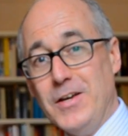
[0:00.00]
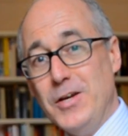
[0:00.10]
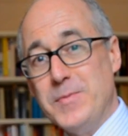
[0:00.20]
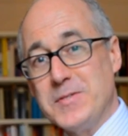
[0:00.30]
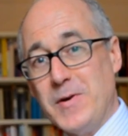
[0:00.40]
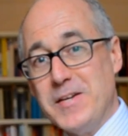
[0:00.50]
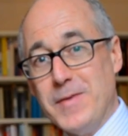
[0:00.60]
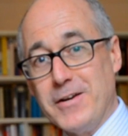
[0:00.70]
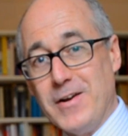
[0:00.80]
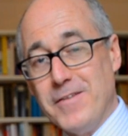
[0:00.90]
who persuaded
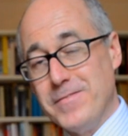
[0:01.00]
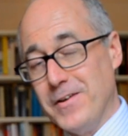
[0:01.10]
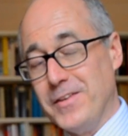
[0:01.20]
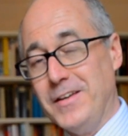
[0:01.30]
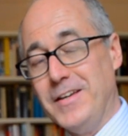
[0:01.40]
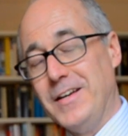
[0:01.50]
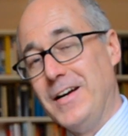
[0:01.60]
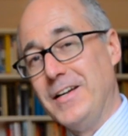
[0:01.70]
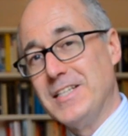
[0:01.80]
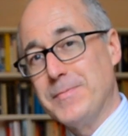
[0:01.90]
my grandfather
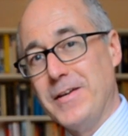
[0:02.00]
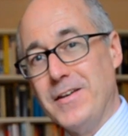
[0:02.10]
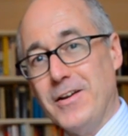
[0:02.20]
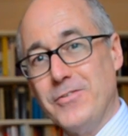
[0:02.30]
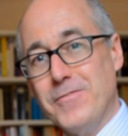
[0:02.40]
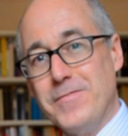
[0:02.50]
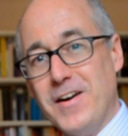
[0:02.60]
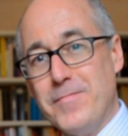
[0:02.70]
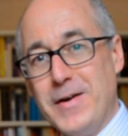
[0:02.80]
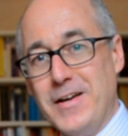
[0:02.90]
to spend
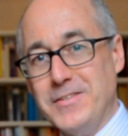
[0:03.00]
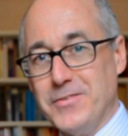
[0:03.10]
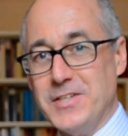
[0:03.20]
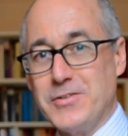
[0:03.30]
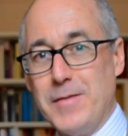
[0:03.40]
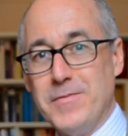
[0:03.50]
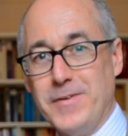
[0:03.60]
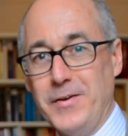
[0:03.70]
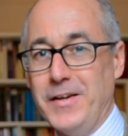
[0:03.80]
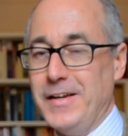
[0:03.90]
£105 on this
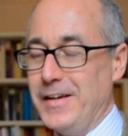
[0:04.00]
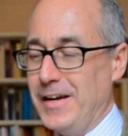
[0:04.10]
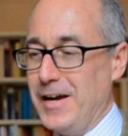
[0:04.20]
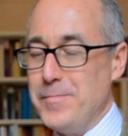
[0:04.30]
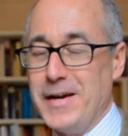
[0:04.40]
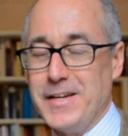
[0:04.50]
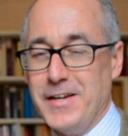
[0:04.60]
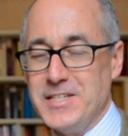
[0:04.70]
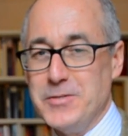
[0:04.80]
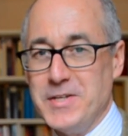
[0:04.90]
gramophone back in
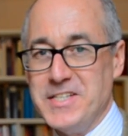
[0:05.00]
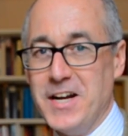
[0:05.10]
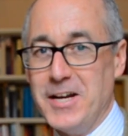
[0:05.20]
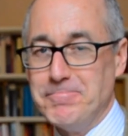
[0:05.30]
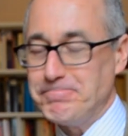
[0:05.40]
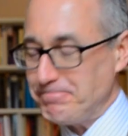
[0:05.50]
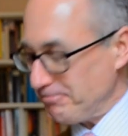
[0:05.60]
1929.